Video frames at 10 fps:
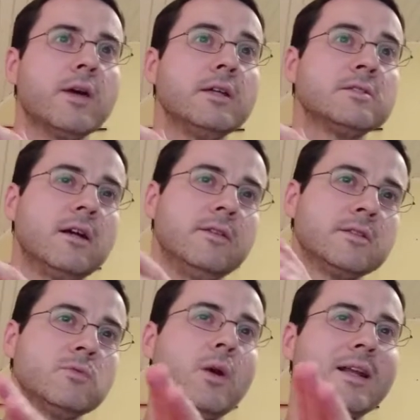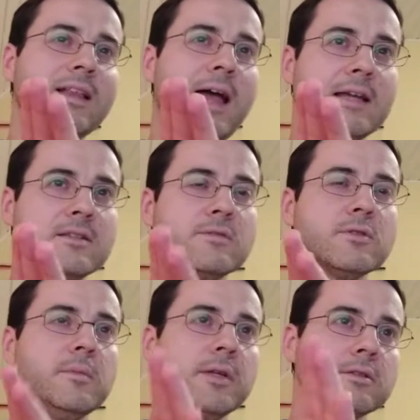this is 1 glass of
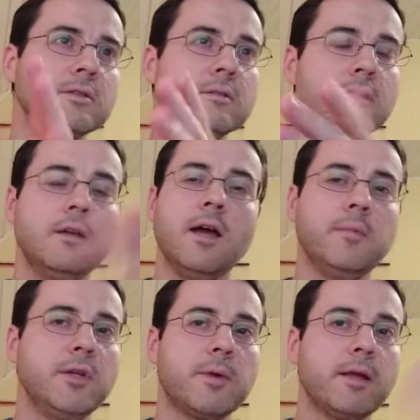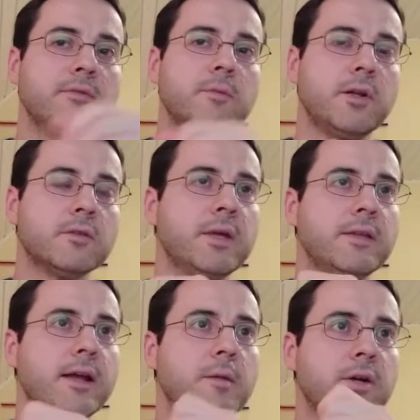soy milk. So you probably have to
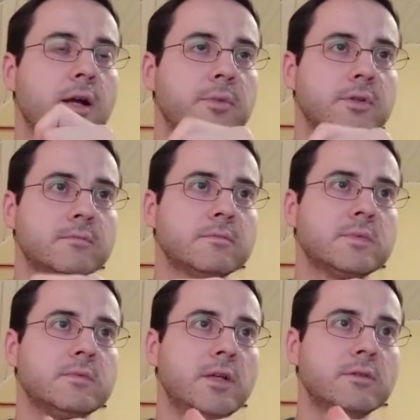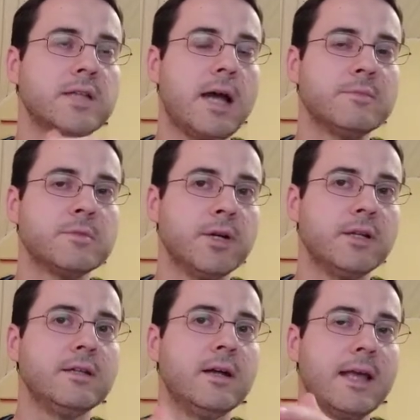multiply that up a couple times.
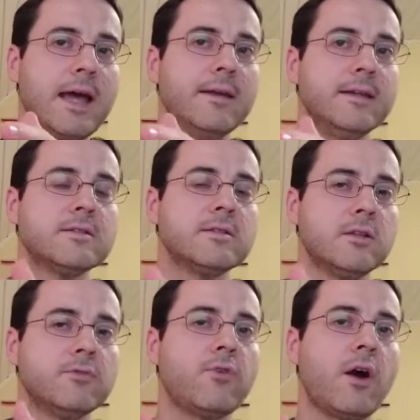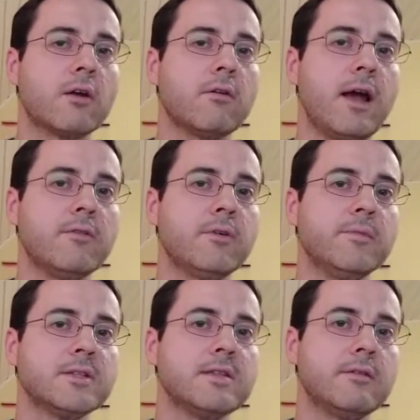But again, it's still a far cry
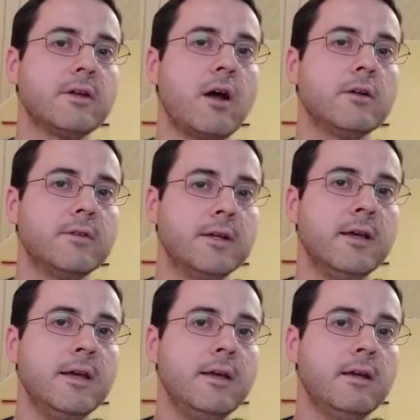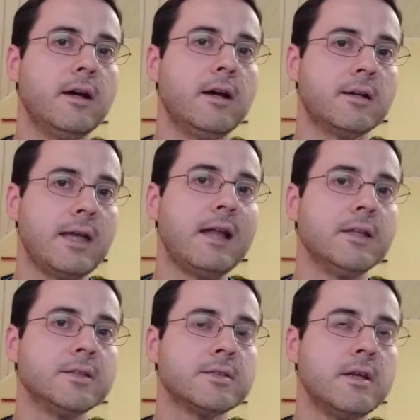from the 700
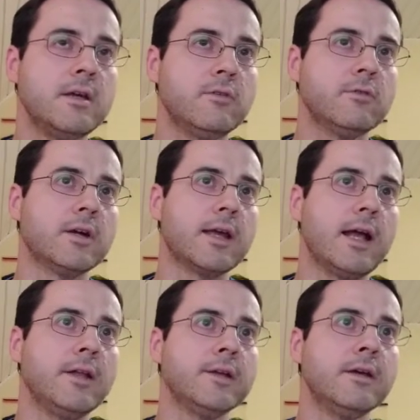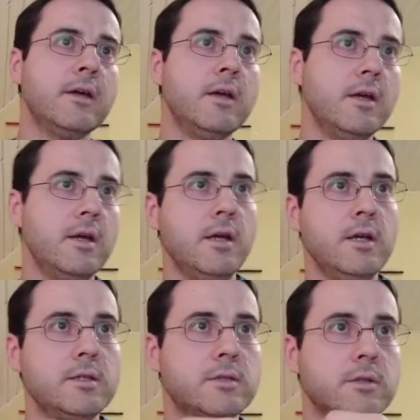gallons for a gallon.
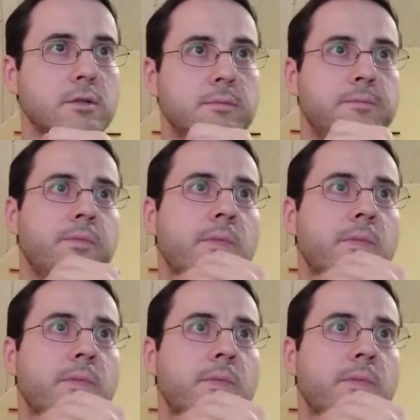So